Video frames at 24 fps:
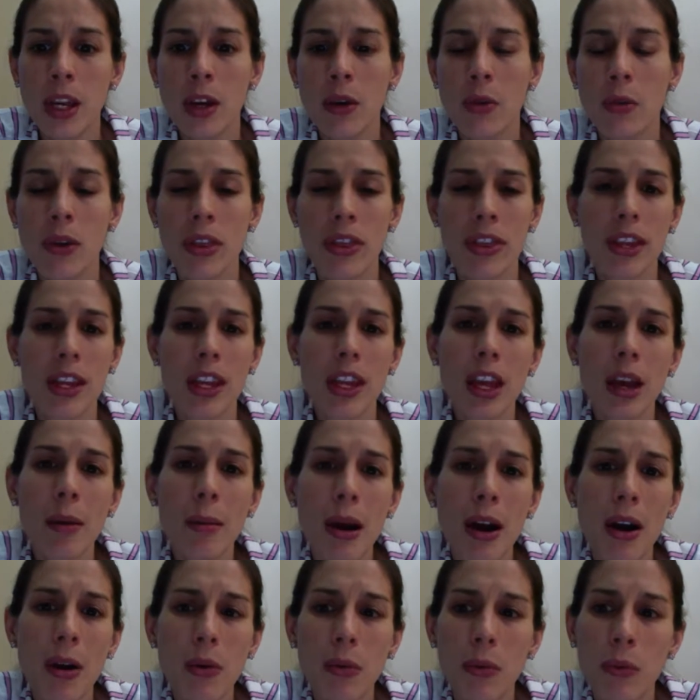When thinking
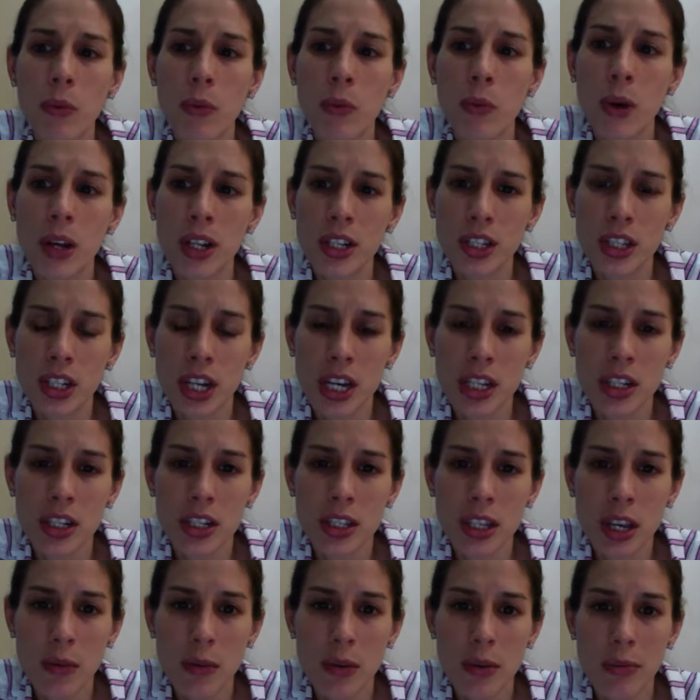about what
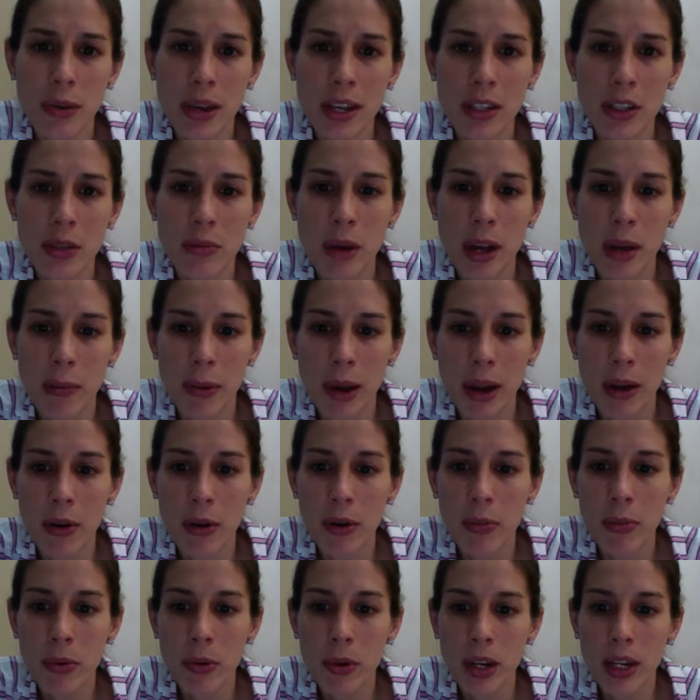changes I would make to my
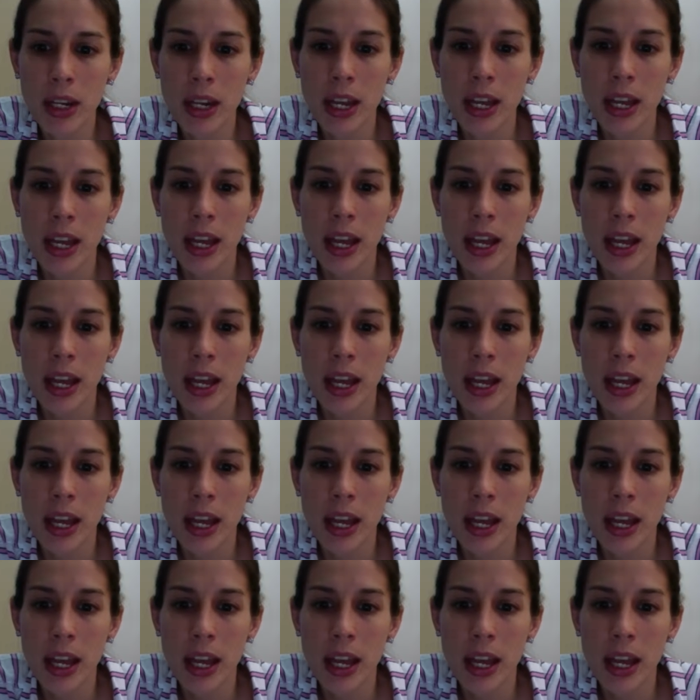PowerPoint,